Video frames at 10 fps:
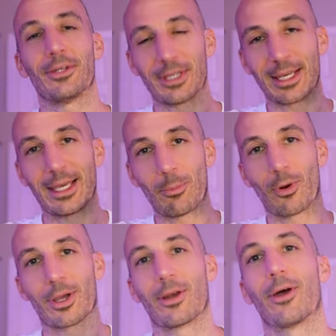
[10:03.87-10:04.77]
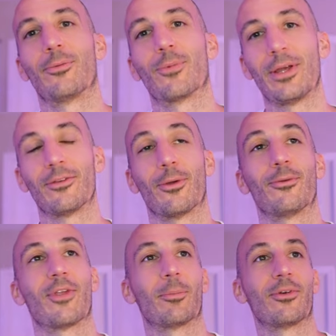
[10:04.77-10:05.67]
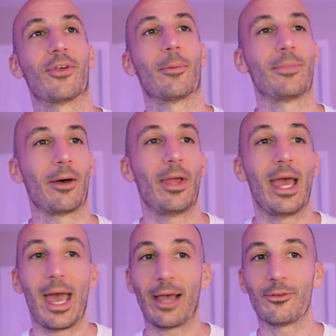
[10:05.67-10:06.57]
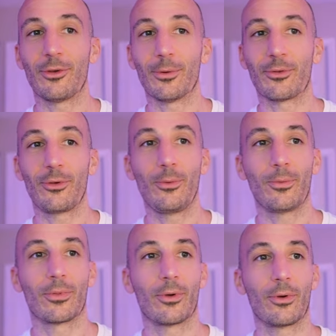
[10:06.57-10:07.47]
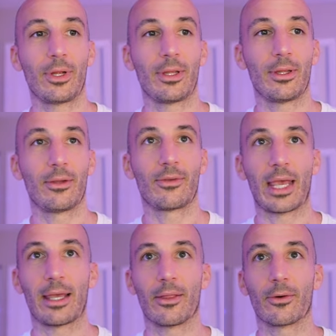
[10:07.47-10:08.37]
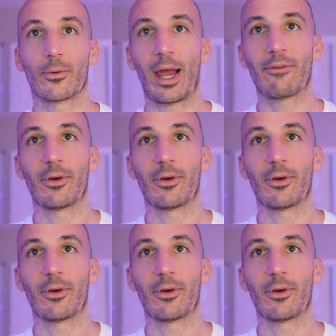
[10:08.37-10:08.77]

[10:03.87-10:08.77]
you can keep working on raising those numbers up. Now, as you do it too, there is a little graph